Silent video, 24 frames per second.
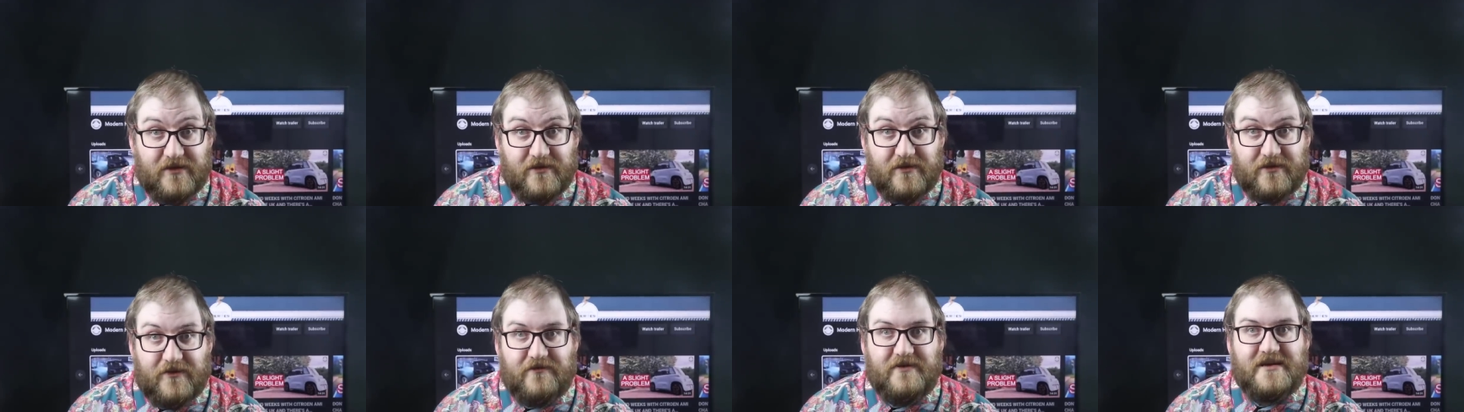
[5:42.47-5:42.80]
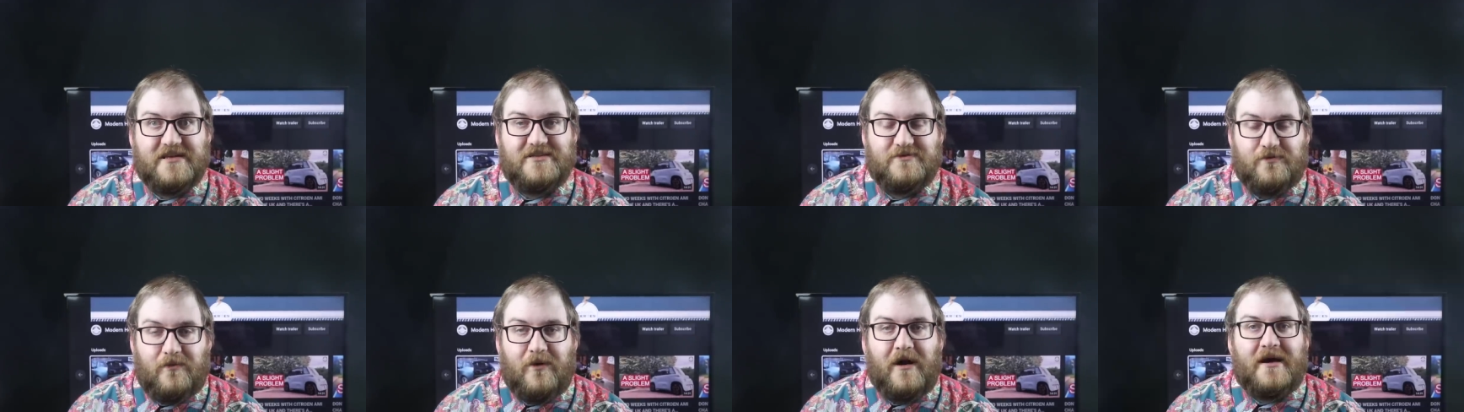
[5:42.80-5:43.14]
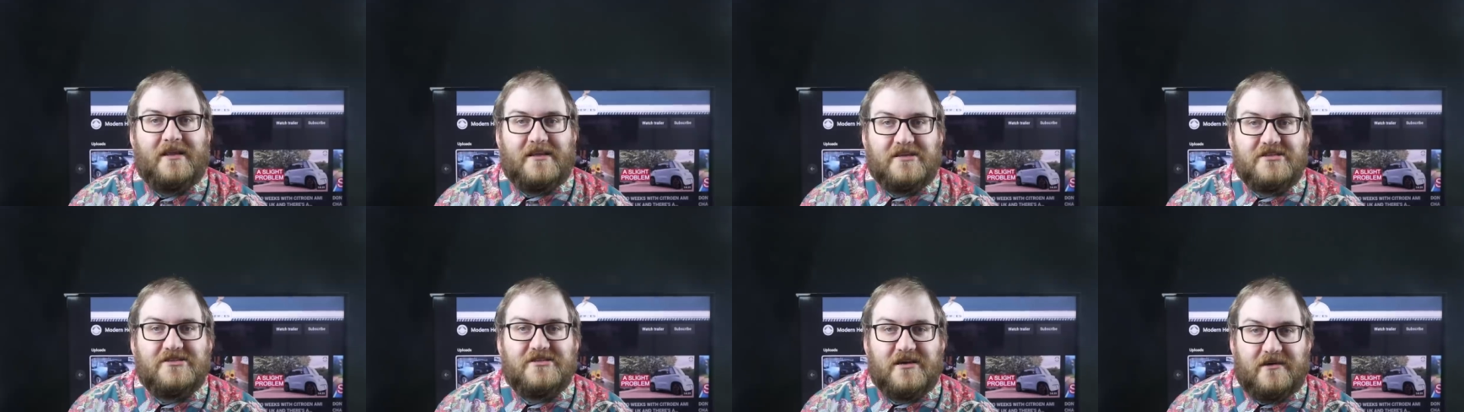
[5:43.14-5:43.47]
the reason why
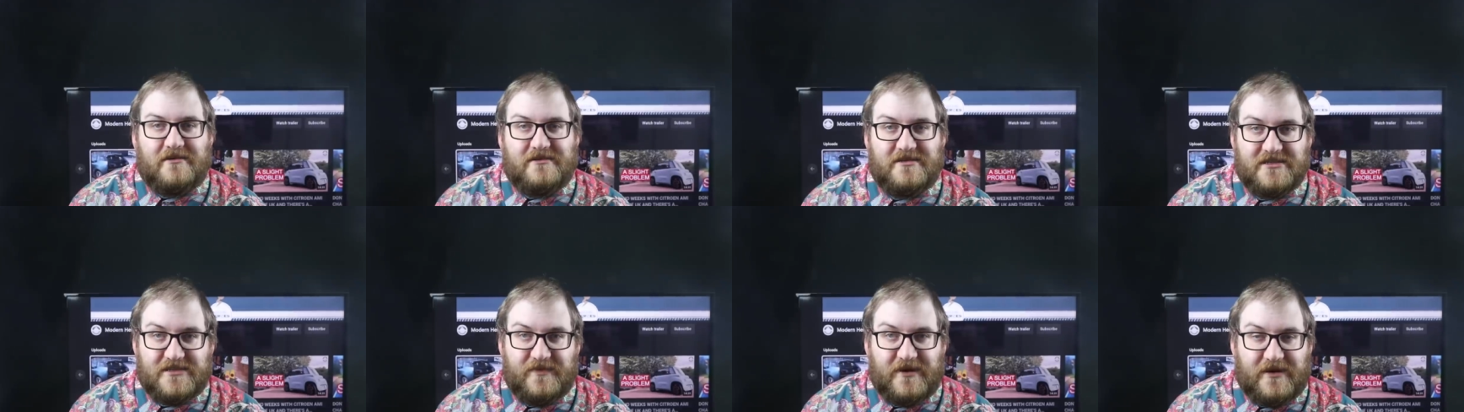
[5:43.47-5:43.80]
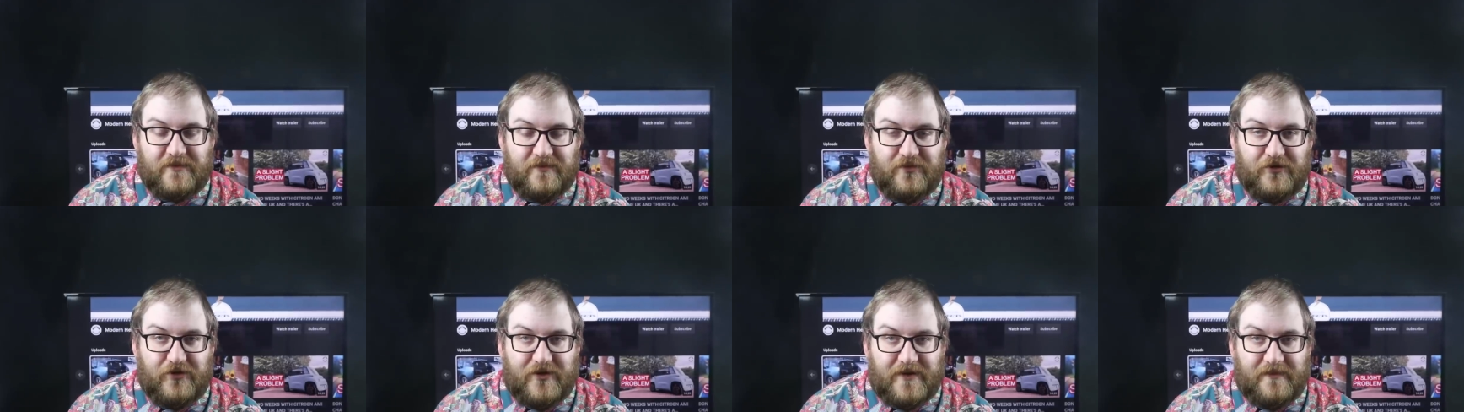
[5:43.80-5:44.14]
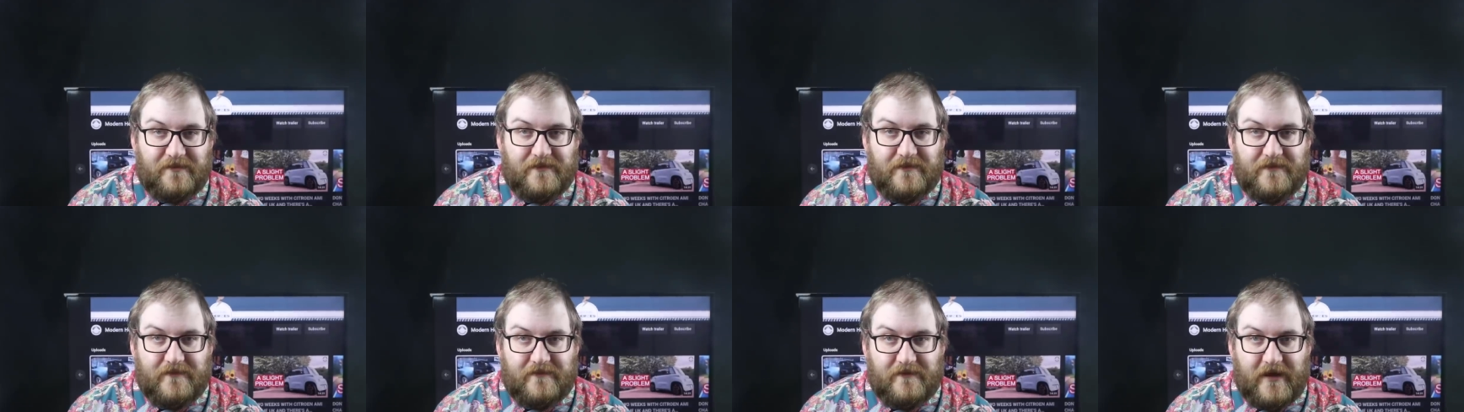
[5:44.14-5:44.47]
these charges are being put
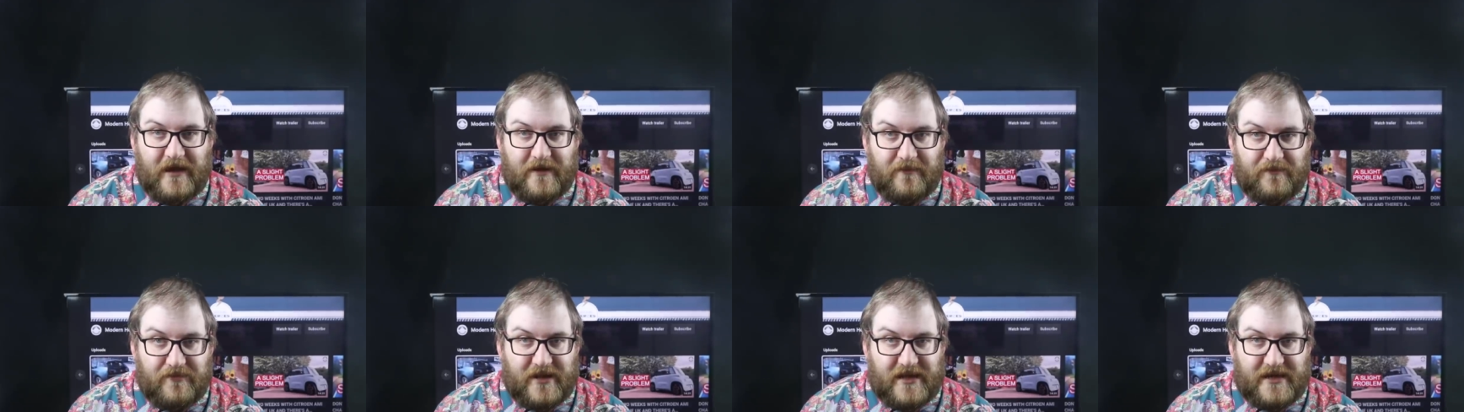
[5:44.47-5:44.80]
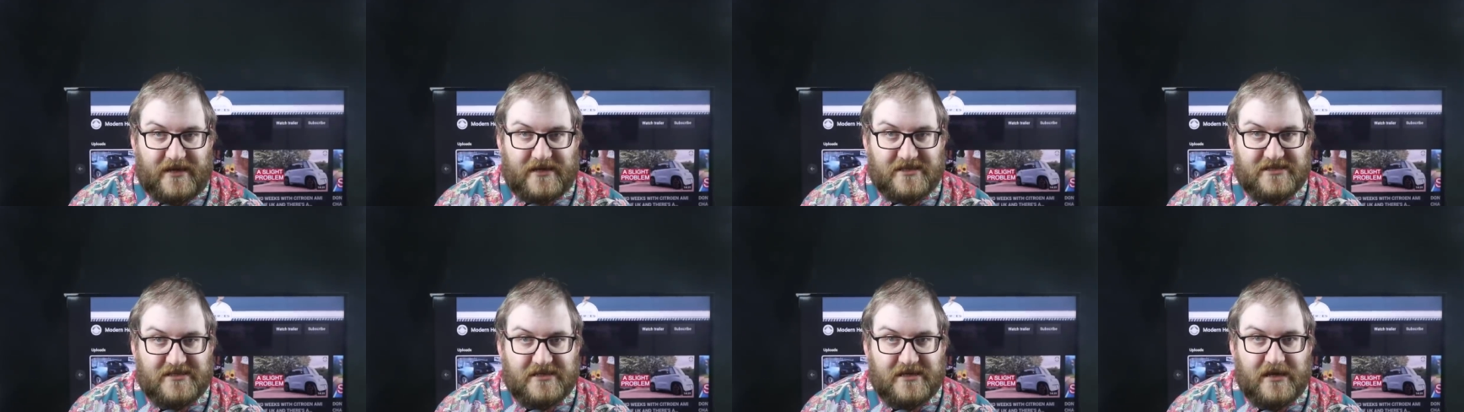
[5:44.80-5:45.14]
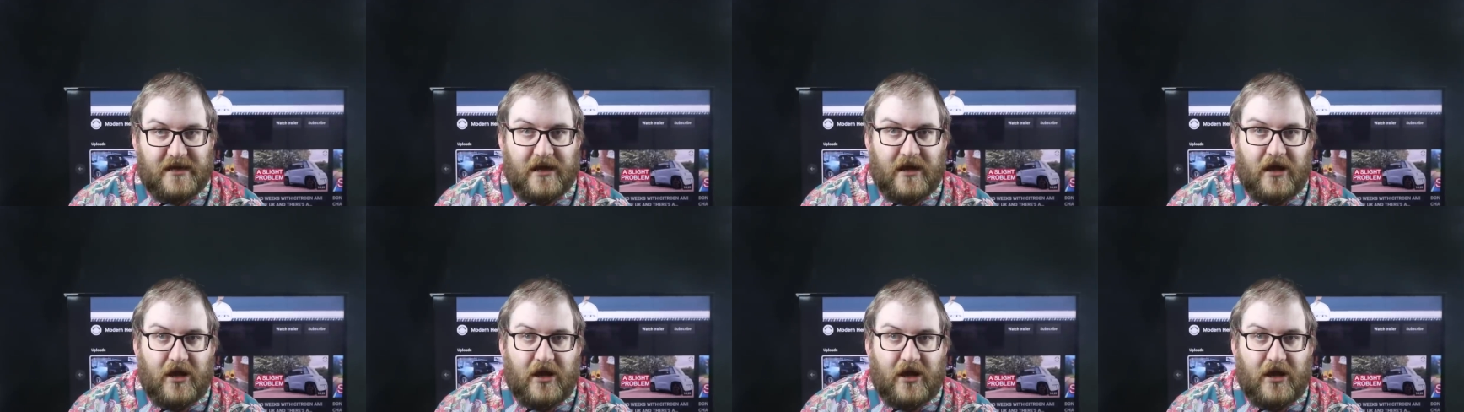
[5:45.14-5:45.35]
in place.